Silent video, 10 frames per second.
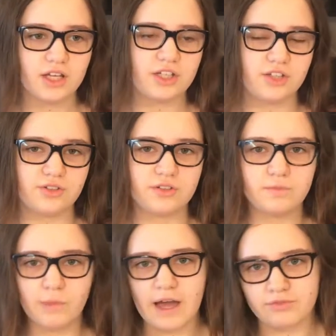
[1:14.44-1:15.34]
you
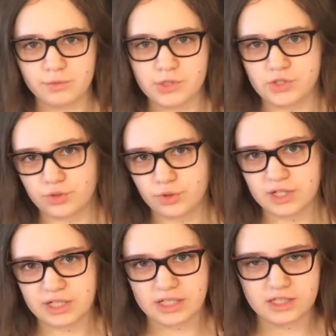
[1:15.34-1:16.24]
buy from the store
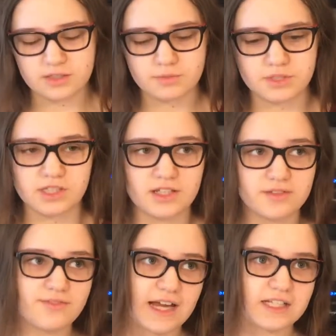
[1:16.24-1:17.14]
and eat, besides
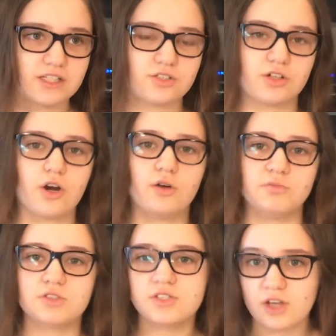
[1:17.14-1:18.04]
the fact it's a
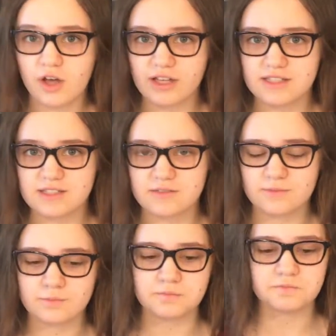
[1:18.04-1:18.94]
caramel sauce.
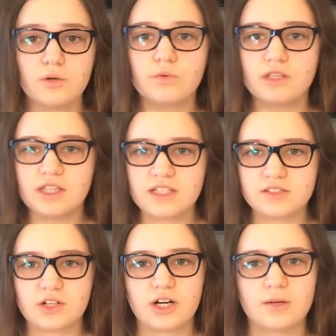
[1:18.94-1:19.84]
With
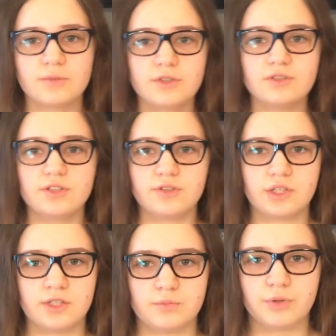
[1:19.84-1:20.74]
this caramel, you
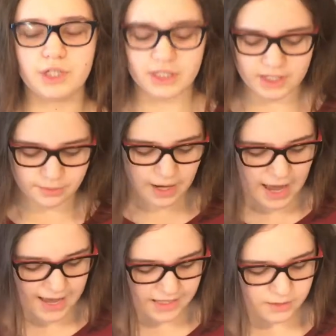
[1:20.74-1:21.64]
can put it in a
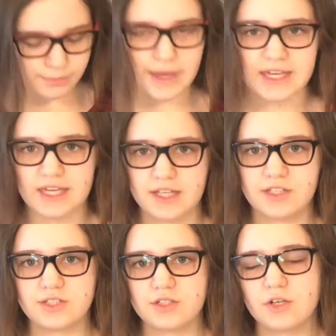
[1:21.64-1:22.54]
pie and bake
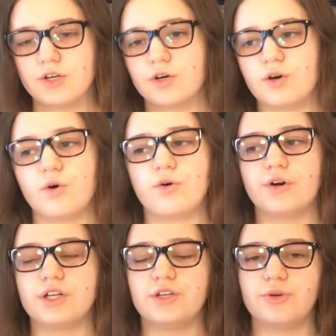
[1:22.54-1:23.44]
it,
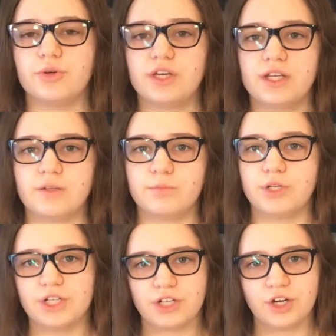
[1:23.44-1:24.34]
or you can
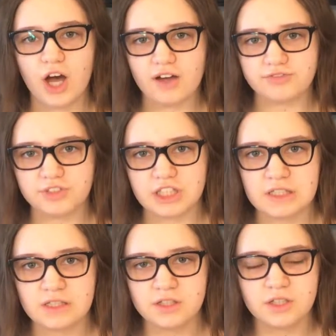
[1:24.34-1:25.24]
put it in coffee,